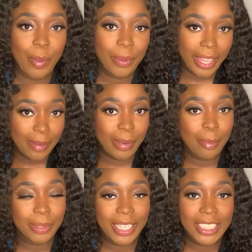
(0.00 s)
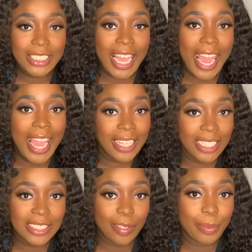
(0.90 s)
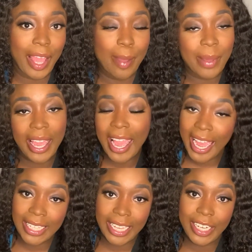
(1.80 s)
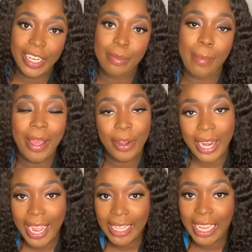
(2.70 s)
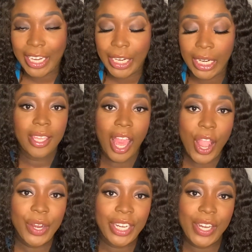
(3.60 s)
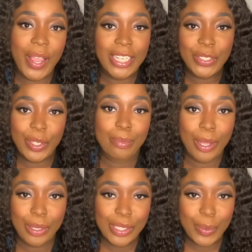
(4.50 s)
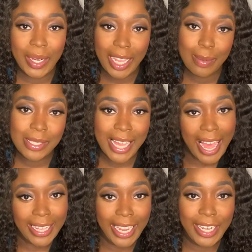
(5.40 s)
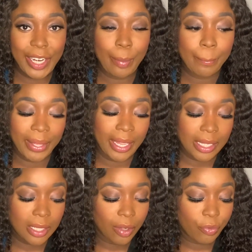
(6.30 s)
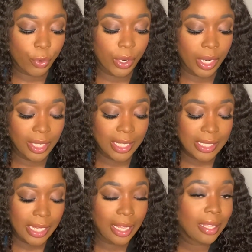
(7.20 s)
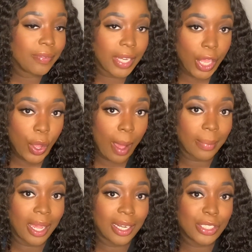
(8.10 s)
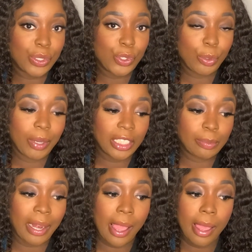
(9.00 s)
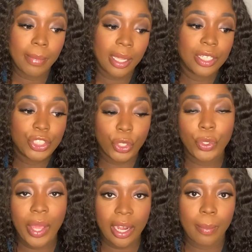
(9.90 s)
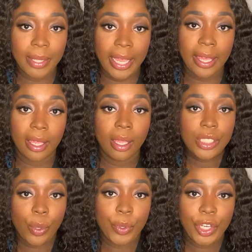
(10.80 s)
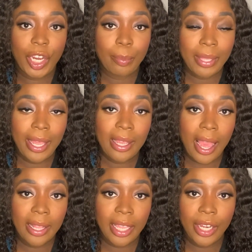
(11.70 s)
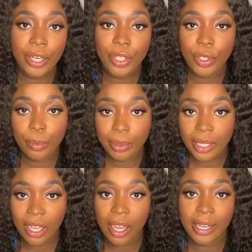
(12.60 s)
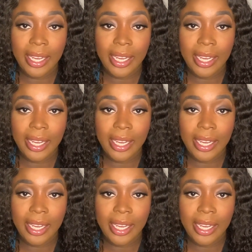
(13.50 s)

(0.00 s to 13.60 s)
applied my blush, I like to apply my highlighter, my powder highlighter. Y'all already know I do the most when it comes to highlighter, but for the sake of the video, I'm not gonna do too much, but I am gonna show you how to apply it. So when you're applying highlighter, you'll put it on